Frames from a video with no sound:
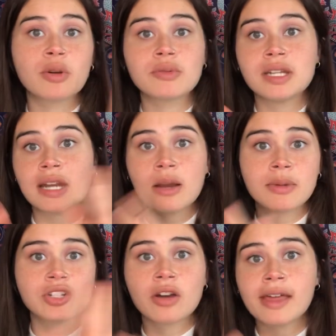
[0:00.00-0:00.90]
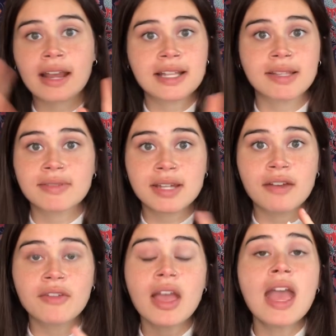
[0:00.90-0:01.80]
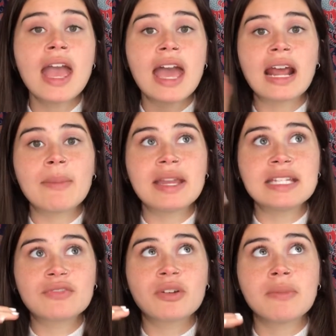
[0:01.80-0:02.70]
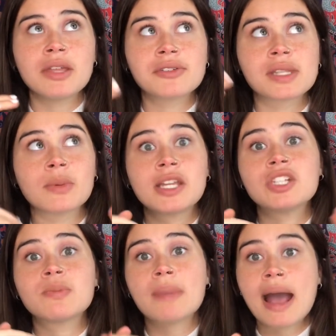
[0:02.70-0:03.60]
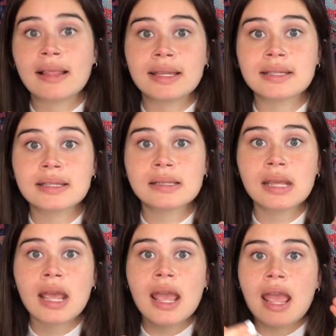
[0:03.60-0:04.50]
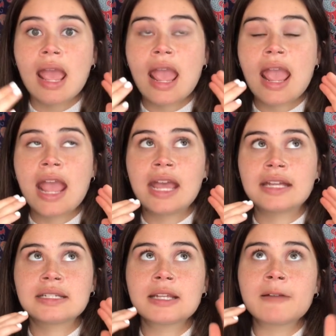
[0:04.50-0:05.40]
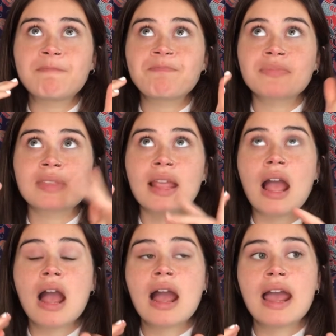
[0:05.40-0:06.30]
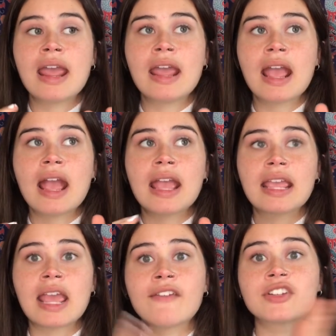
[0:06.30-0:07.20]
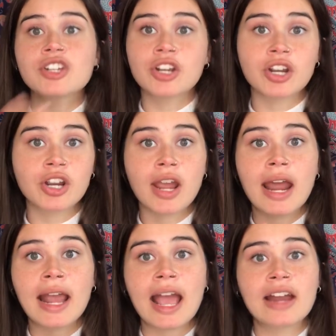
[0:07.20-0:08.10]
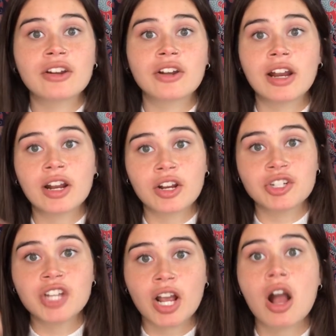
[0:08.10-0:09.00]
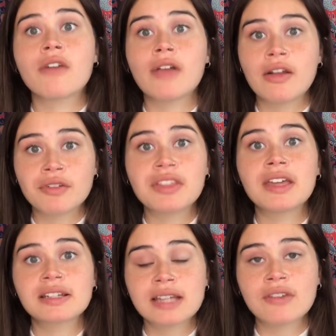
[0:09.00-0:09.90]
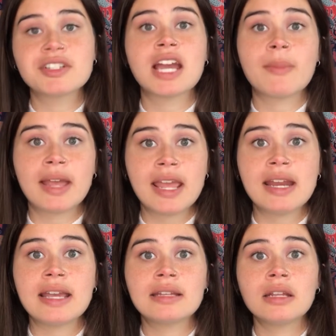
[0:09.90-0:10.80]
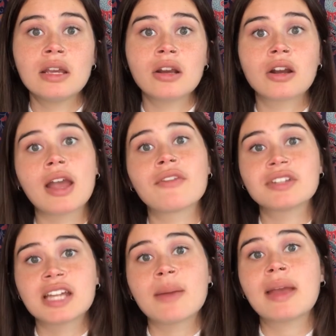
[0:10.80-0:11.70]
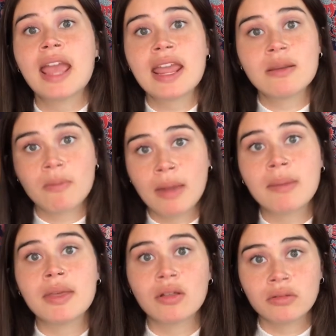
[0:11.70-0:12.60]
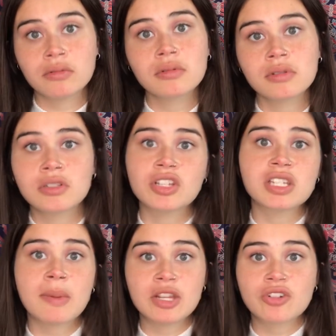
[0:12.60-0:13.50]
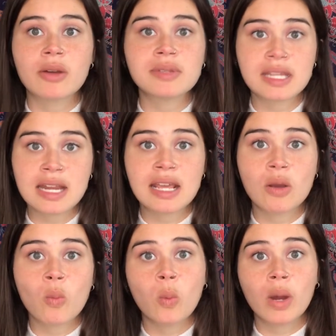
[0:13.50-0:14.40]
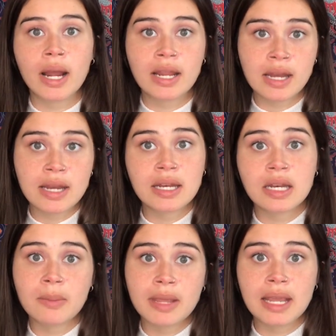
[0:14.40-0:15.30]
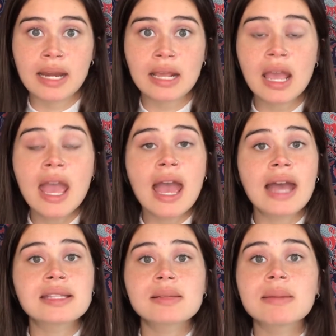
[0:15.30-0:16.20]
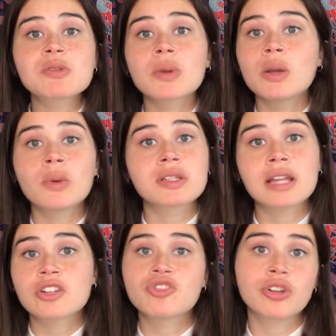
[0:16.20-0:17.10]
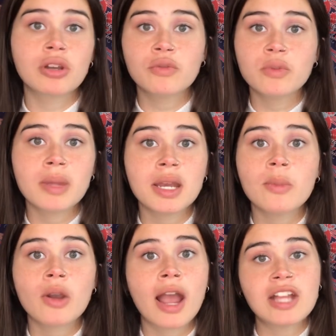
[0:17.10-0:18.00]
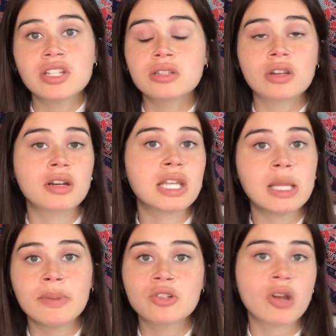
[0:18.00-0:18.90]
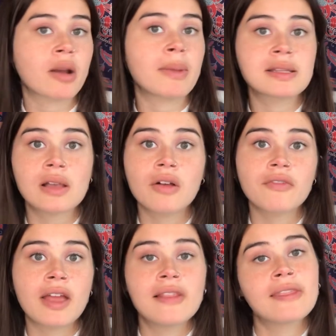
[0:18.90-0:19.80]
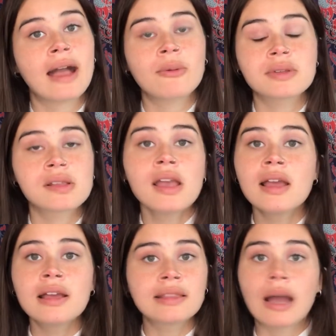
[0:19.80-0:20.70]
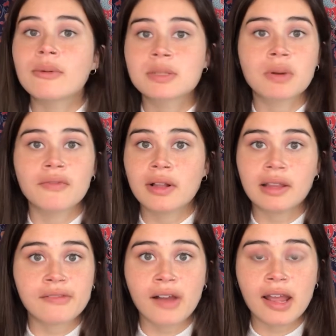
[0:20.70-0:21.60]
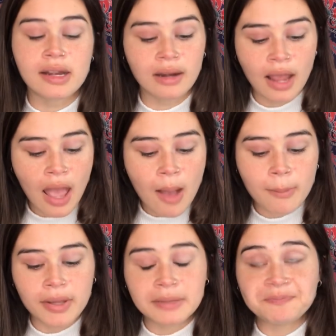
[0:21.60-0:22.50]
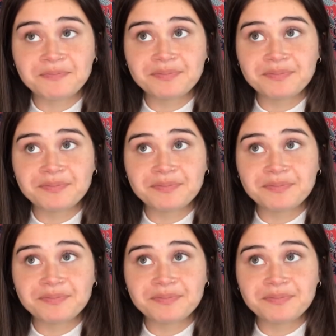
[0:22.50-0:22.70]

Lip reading: protein, how much, all that kinds of stuff, and I made different meals that were each balanced, and I gave it to her, and I had her check off everything every time I ate it, or every time I ate my meal, just to make sure I was eating what I needed to be eating. And sometimes when it wasn't as triggering for me anymore, I just started keeping track myself, and that was perfectly fine. But